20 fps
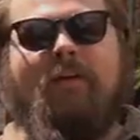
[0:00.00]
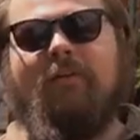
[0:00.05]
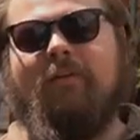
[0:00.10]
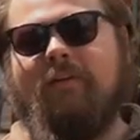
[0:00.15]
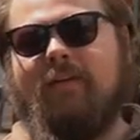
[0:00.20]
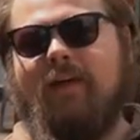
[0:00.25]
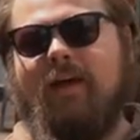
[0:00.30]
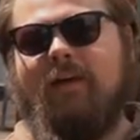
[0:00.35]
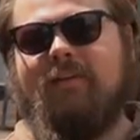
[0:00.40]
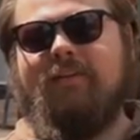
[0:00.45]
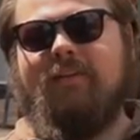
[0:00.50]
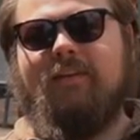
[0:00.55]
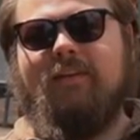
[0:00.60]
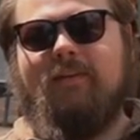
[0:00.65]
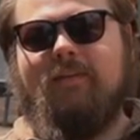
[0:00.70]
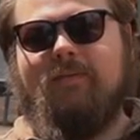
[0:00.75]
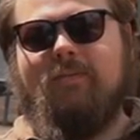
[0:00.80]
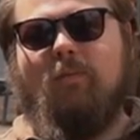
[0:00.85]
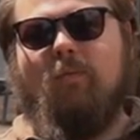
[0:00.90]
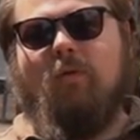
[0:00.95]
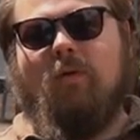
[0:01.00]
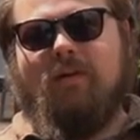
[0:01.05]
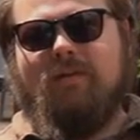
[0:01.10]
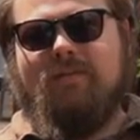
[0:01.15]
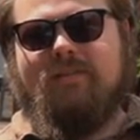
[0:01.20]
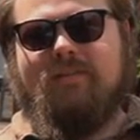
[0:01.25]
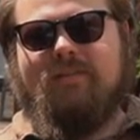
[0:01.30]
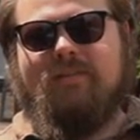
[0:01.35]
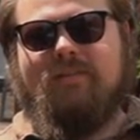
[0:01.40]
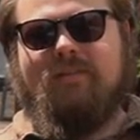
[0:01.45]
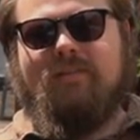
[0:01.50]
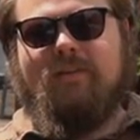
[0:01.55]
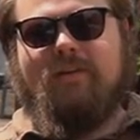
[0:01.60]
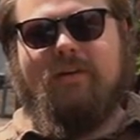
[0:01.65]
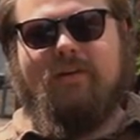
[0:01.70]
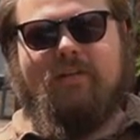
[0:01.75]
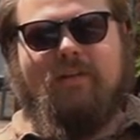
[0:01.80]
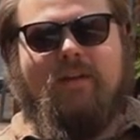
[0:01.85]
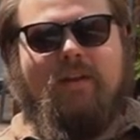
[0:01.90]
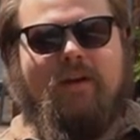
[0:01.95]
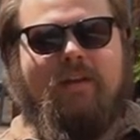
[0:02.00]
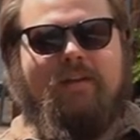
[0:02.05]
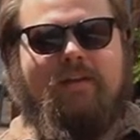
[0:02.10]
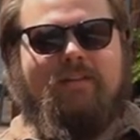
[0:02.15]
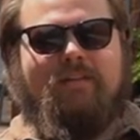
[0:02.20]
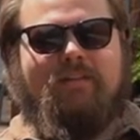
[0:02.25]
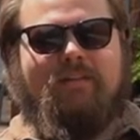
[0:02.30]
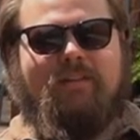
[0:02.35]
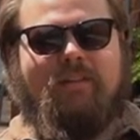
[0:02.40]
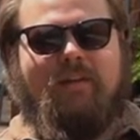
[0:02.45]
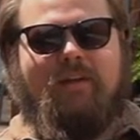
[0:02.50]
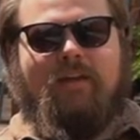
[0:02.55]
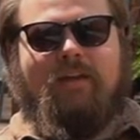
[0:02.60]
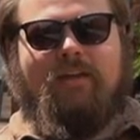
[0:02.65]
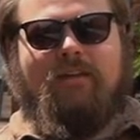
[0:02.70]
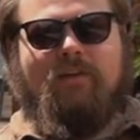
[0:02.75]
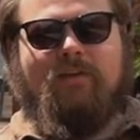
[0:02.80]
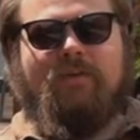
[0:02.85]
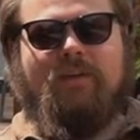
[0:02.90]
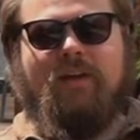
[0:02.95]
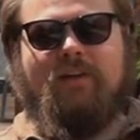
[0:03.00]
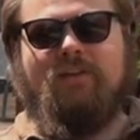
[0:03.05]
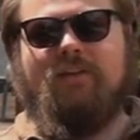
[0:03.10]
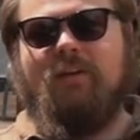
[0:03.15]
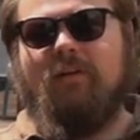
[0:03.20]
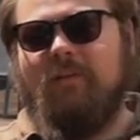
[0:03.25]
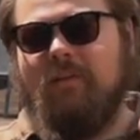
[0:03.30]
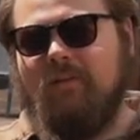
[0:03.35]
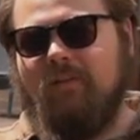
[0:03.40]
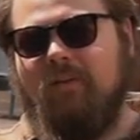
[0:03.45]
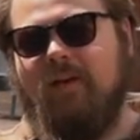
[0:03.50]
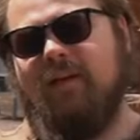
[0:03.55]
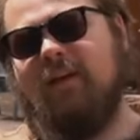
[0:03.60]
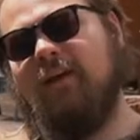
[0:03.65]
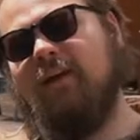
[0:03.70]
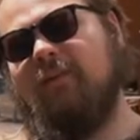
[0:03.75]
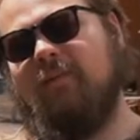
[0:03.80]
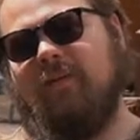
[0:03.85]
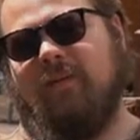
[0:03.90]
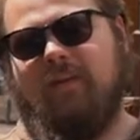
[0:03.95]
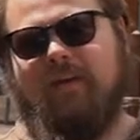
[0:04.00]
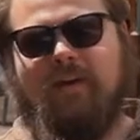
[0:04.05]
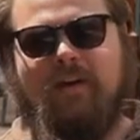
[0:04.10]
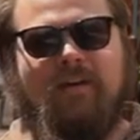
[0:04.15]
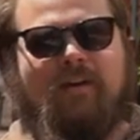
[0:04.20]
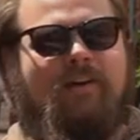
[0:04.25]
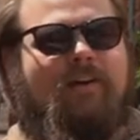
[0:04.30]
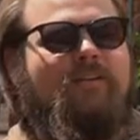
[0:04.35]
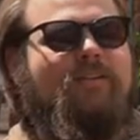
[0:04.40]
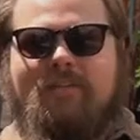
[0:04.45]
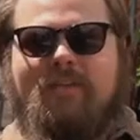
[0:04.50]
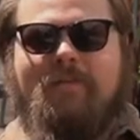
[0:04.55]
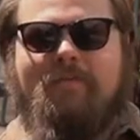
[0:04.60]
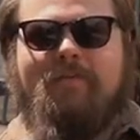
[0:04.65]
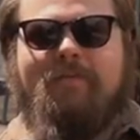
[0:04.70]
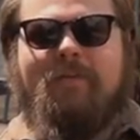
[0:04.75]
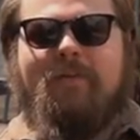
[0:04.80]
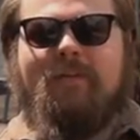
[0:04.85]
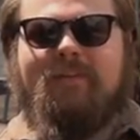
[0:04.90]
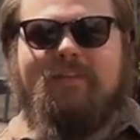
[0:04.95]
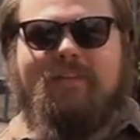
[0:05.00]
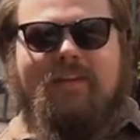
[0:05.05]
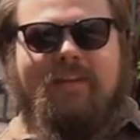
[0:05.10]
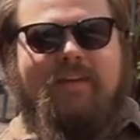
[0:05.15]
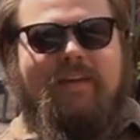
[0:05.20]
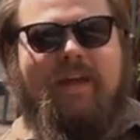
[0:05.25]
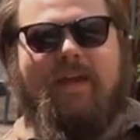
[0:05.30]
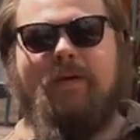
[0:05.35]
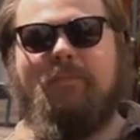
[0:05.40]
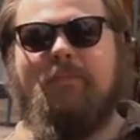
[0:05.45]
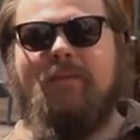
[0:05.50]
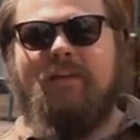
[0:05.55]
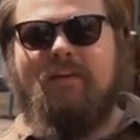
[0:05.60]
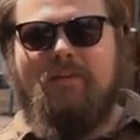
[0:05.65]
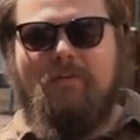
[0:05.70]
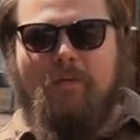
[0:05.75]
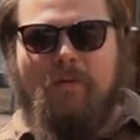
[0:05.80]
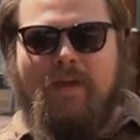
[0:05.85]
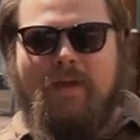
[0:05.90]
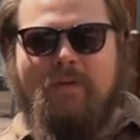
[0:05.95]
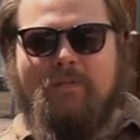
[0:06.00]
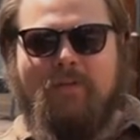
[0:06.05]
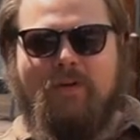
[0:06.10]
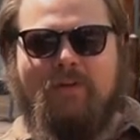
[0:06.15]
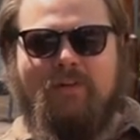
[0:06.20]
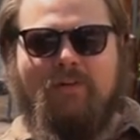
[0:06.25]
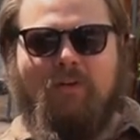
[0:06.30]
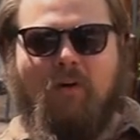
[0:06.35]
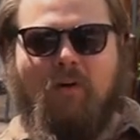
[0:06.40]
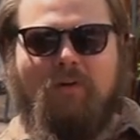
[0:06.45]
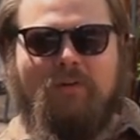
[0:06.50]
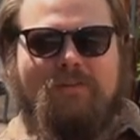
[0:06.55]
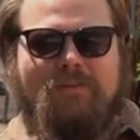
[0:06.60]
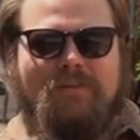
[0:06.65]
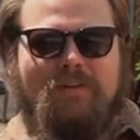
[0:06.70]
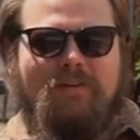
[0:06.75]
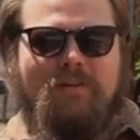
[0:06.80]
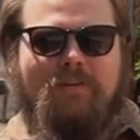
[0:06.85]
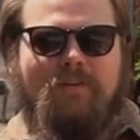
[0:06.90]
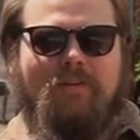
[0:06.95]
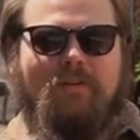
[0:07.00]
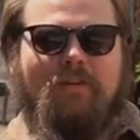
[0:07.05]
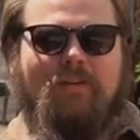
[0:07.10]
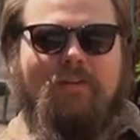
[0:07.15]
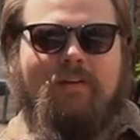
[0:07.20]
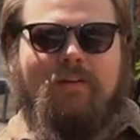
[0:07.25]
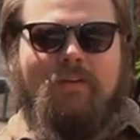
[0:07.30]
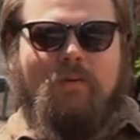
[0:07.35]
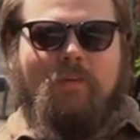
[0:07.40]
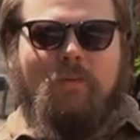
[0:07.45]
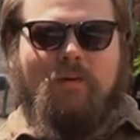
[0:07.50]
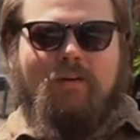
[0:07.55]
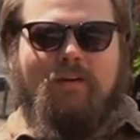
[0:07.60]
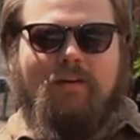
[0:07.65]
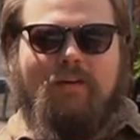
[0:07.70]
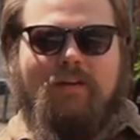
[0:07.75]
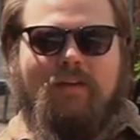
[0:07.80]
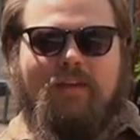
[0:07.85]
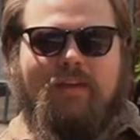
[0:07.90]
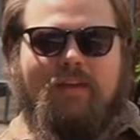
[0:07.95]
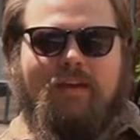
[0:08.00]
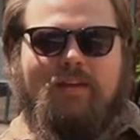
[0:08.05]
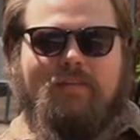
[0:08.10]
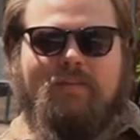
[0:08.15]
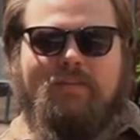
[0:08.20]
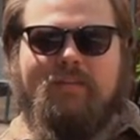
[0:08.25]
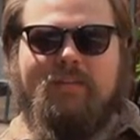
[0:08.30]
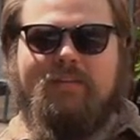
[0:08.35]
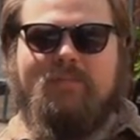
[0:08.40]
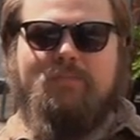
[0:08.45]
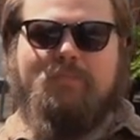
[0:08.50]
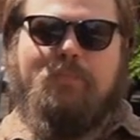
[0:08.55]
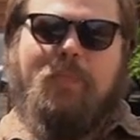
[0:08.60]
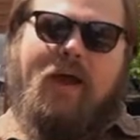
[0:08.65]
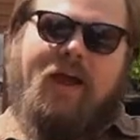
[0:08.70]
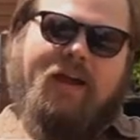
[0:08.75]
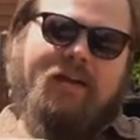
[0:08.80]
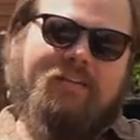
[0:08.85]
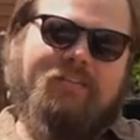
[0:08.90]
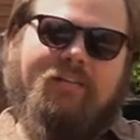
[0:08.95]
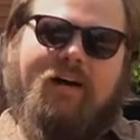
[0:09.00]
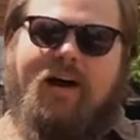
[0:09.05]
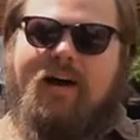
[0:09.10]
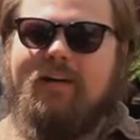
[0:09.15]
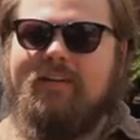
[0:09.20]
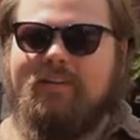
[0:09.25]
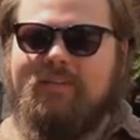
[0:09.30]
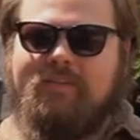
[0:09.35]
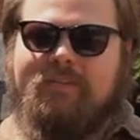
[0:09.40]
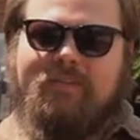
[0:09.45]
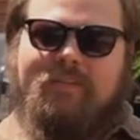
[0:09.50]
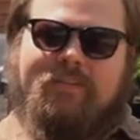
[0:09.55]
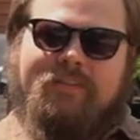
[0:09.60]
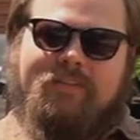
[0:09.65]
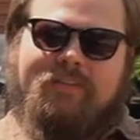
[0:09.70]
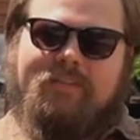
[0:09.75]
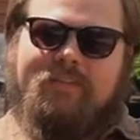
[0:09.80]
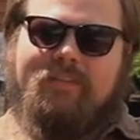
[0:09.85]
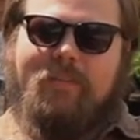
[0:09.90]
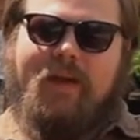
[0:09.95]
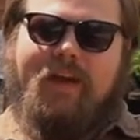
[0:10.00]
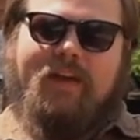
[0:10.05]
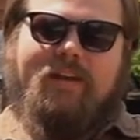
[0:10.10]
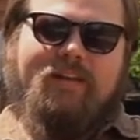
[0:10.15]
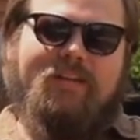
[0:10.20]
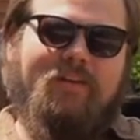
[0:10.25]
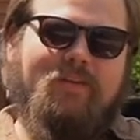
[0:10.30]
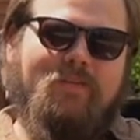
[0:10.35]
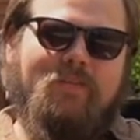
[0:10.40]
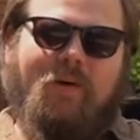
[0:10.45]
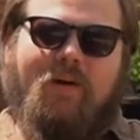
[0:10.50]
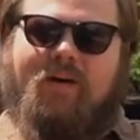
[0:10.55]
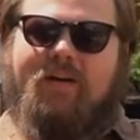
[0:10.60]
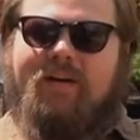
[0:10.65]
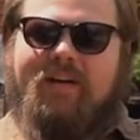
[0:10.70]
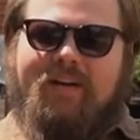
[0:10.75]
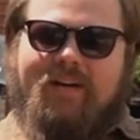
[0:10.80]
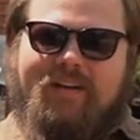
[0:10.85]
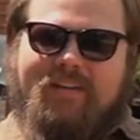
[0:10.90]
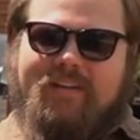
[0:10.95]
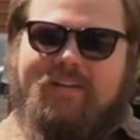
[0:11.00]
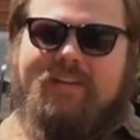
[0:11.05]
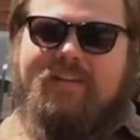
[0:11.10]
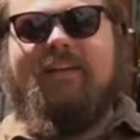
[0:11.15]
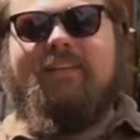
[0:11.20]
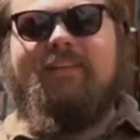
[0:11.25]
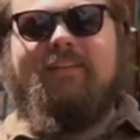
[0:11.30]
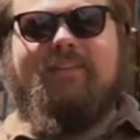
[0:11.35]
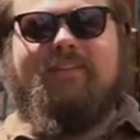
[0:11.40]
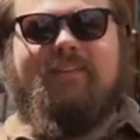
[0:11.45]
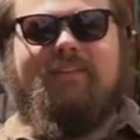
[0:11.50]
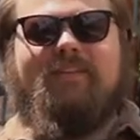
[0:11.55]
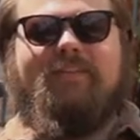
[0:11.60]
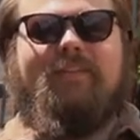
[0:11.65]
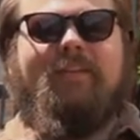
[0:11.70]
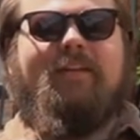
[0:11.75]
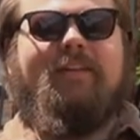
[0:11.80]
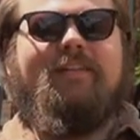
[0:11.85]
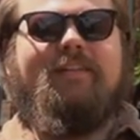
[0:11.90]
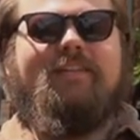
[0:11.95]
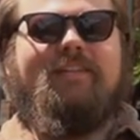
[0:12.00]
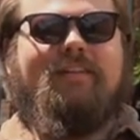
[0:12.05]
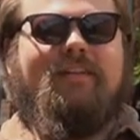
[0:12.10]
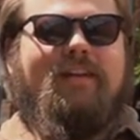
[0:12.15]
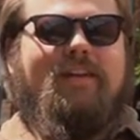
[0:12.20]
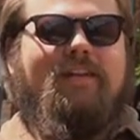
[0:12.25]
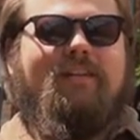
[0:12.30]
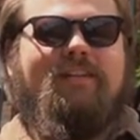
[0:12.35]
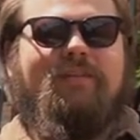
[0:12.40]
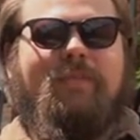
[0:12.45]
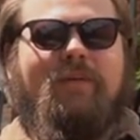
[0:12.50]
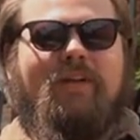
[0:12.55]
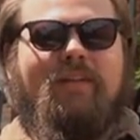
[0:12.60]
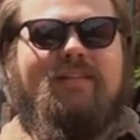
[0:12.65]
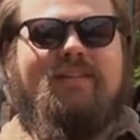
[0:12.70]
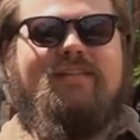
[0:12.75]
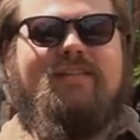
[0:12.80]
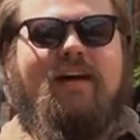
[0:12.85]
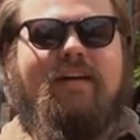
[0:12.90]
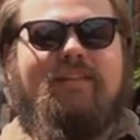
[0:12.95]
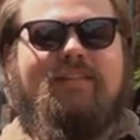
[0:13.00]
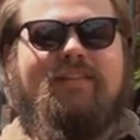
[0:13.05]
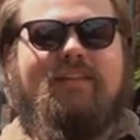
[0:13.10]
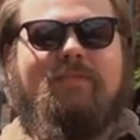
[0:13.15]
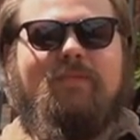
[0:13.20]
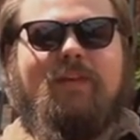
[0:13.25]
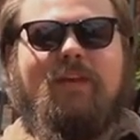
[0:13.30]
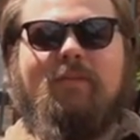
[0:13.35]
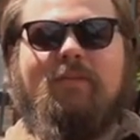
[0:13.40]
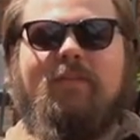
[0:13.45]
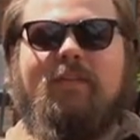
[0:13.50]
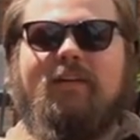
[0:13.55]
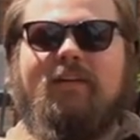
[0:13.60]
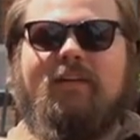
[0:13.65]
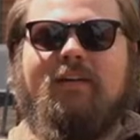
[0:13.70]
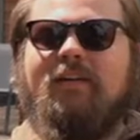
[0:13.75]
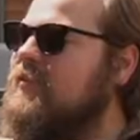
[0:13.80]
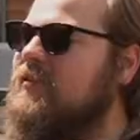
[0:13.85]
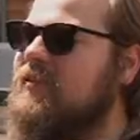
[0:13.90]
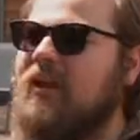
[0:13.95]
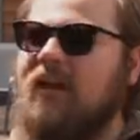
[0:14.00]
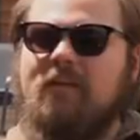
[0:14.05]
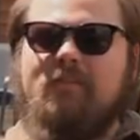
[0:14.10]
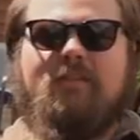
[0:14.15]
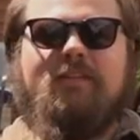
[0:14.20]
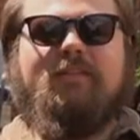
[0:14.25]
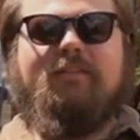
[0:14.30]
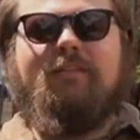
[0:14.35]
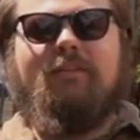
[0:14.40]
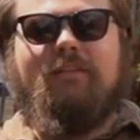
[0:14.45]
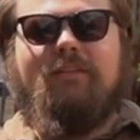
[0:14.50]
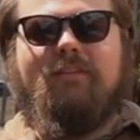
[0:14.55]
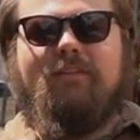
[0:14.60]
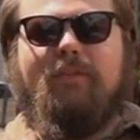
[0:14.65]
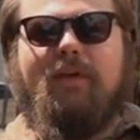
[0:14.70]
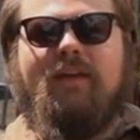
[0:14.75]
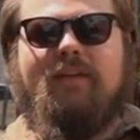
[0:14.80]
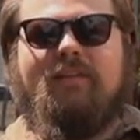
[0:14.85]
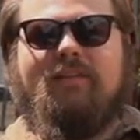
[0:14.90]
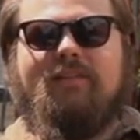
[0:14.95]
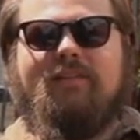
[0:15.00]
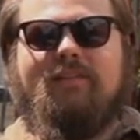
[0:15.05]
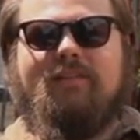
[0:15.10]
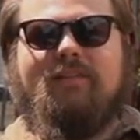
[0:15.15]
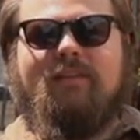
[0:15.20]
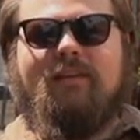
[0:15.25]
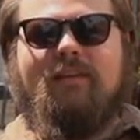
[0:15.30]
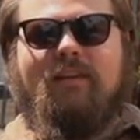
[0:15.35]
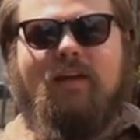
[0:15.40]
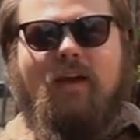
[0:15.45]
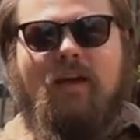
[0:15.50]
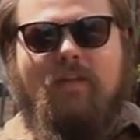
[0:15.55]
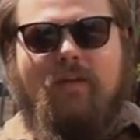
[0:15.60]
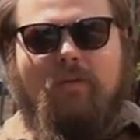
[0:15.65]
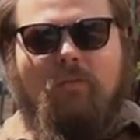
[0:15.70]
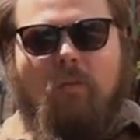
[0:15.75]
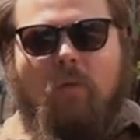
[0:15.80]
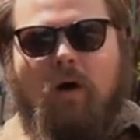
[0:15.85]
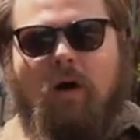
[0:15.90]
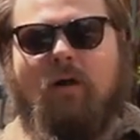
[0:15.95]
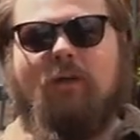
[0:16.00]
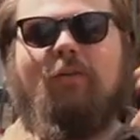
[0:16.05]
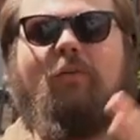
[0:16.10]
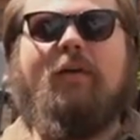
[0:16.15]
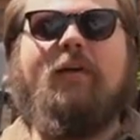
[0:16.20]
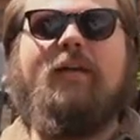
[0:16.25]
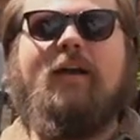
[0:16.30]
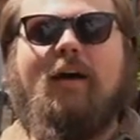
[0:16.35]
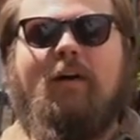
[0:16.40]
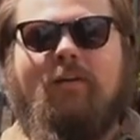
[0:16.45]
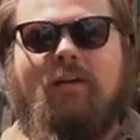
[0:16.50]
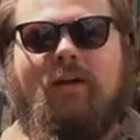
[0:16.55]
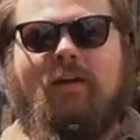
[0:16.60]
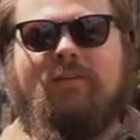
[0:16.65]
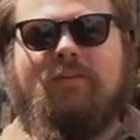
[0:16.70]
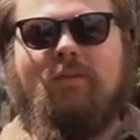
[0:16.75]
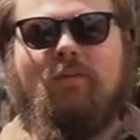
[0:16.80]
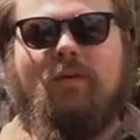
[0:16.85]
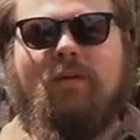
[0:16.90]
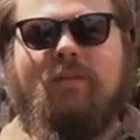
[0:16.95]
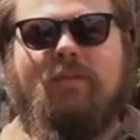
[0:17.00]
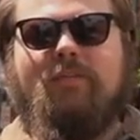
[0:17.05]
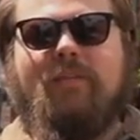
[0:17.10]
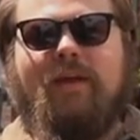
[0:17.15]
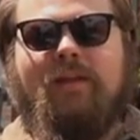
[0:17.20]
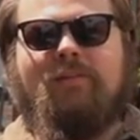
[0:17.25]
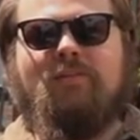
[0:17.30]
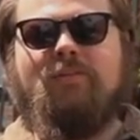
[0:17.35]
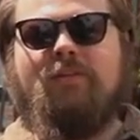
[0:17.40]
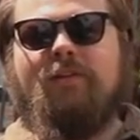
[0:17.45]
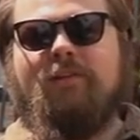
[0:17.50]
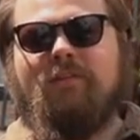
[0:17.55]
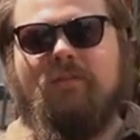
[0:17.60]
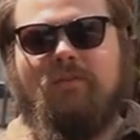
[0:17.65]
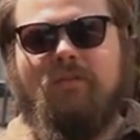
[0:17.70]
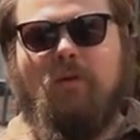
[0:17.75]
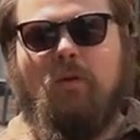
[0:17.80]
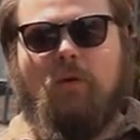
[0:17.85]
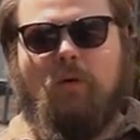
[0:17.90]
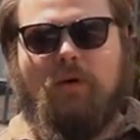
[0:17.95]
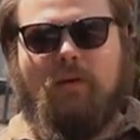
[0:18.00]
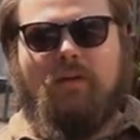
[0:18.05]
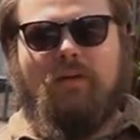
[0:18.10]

only had to get up once during the night, and it was actually already light out when I got out. It feels like camping in a way, but also we're like kind of in this back lot of this patio bar and it's all just very strange but it's nice to be able to just have this little space and then walk right out onto one of the main streets of York.